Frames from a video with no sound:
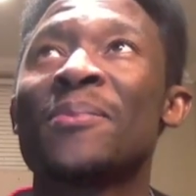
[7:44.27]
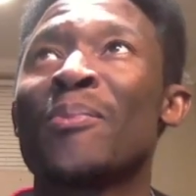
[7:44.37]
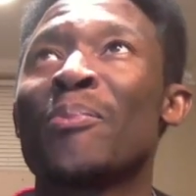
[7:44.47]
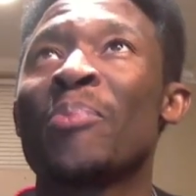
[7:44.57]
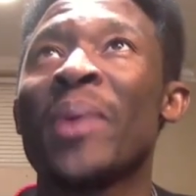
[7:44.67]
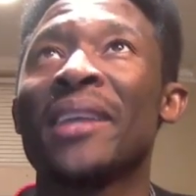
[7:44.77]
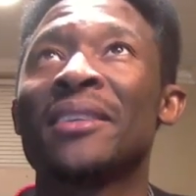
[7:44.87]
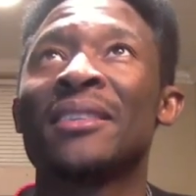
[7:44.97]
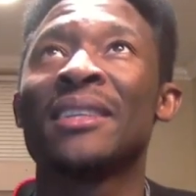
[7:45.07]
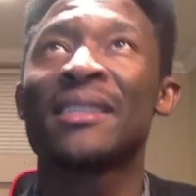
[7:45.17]
page,
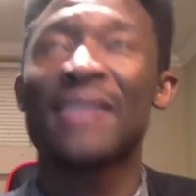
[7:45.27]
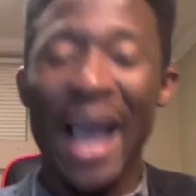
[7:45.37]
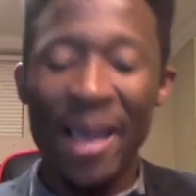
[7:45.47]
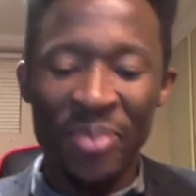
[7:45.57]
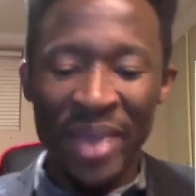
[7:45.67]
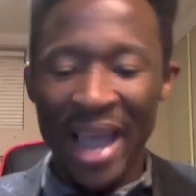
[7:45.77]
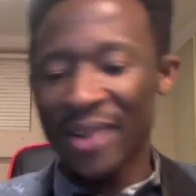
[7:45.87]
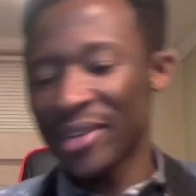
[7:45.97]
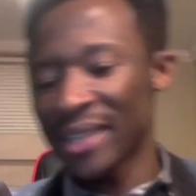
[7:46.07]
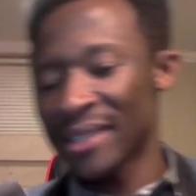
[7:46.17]
this IP
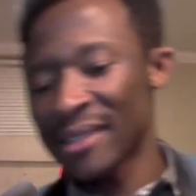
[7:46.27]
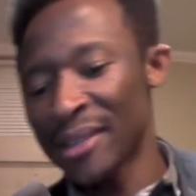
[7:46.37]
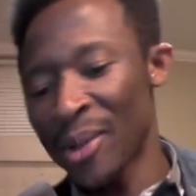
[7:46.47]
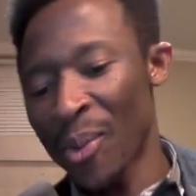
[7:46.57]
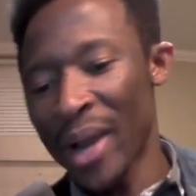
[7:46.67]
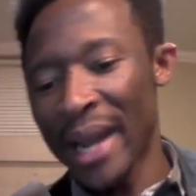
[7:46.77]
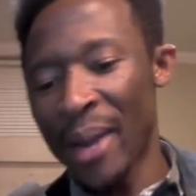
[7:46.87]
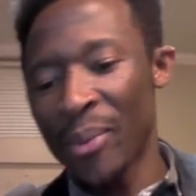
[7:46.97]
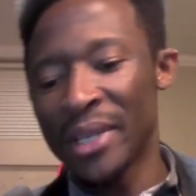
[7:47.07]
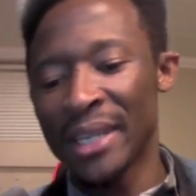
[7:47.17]
address, the one that
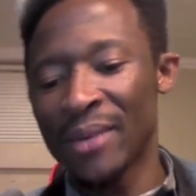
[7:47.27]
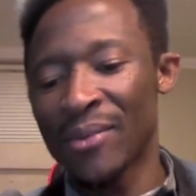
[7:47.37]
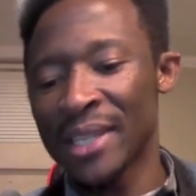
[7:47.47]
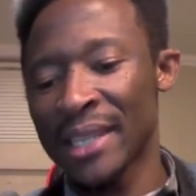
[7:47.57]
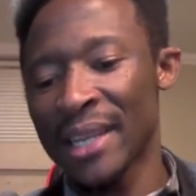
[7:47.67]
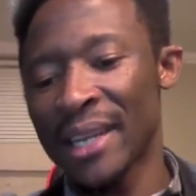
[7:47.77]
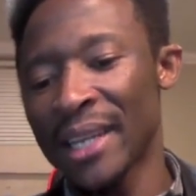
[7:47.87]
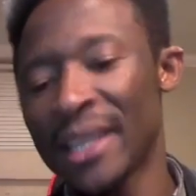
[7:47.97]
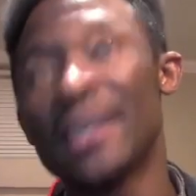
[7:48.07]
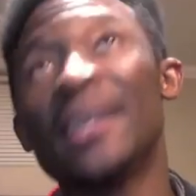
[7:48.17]
we did recently,
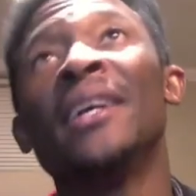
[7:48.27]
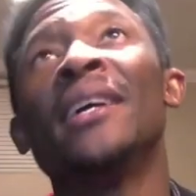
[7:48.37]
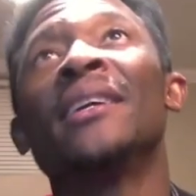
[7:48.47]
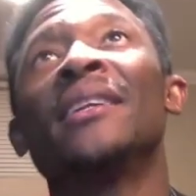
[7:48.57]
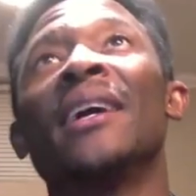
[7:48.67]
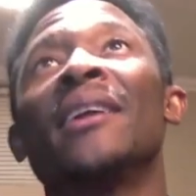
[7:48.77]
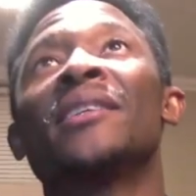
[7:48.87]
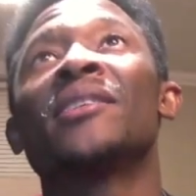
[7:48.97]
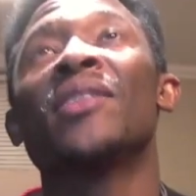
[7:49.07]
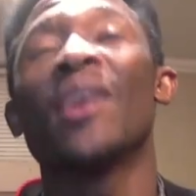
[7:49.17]
there is
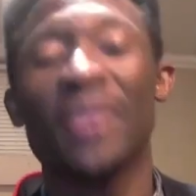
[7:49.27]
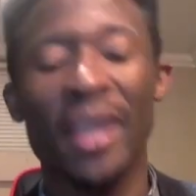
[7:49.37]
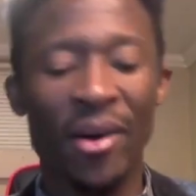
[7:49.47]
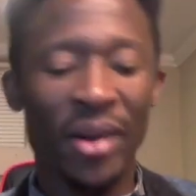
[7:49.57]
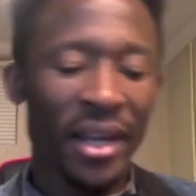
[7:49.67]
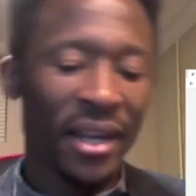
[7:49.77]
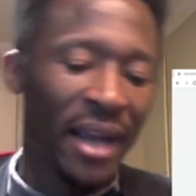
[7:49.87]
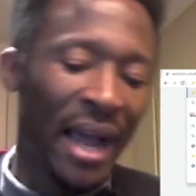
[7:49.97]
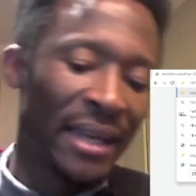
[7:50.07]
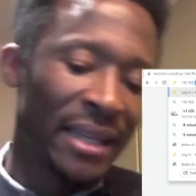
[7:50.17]
nothing on it
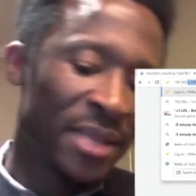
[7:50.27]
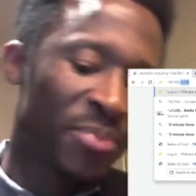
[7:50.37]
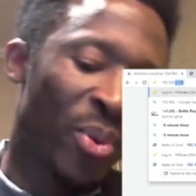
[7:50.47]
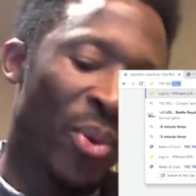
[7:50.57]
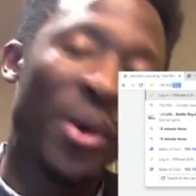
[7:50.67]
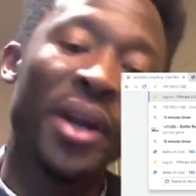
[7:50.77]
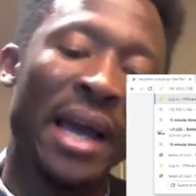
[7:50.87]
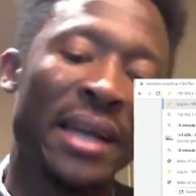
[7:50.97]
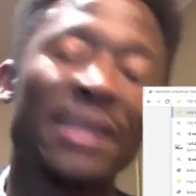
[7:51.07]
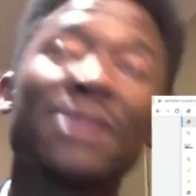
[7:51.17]
at this point,
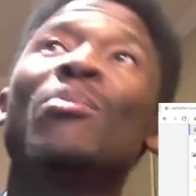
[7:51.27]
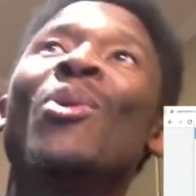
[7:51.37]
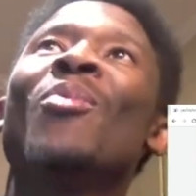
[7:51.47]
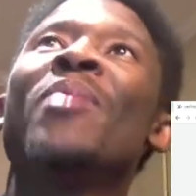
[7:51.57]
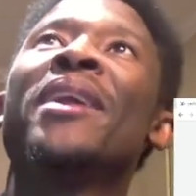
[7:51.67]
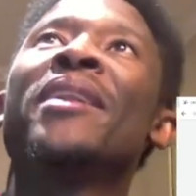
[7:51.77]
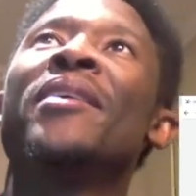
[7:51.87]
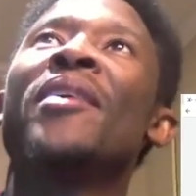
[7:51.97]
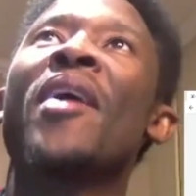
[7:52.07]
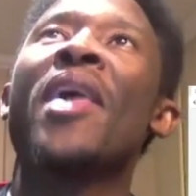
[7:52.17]
at this moment.
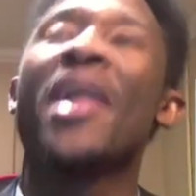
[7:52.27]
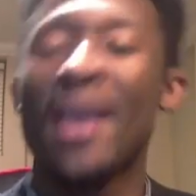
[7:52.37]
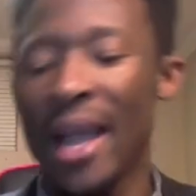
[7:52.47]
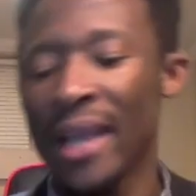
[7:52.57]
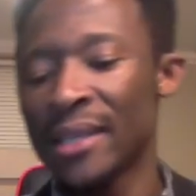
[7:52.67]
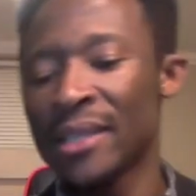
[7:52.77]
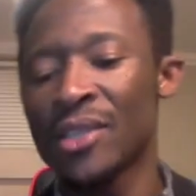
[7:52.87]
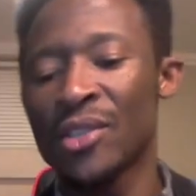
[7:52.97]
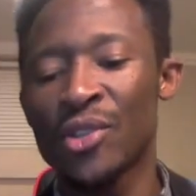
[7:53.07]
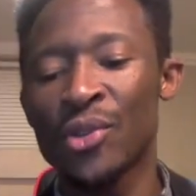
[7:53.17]
Is
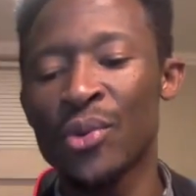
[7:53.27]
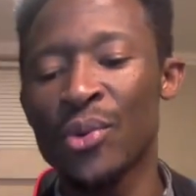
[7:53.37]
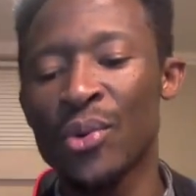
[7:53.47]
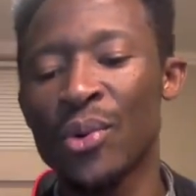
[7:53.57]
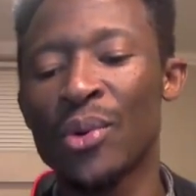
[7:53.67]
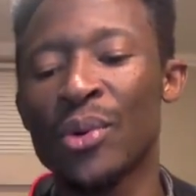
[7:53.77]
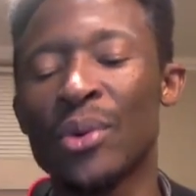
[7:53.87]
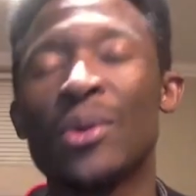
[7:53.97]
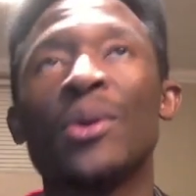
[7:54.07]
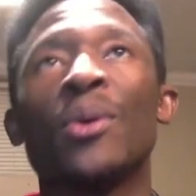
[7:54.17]

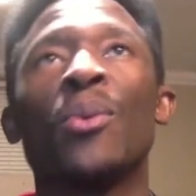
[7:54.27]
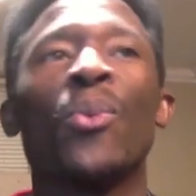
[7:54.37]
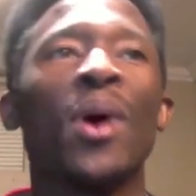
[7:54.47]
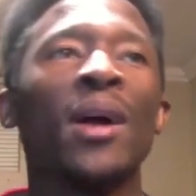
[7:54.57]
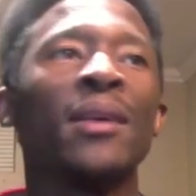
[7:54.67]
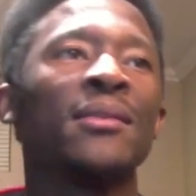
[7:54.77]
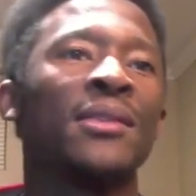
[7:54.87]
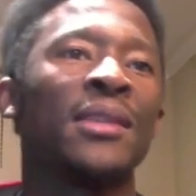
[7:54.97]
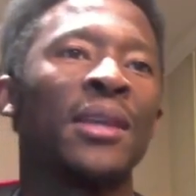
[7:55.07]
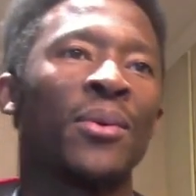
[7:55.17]
210.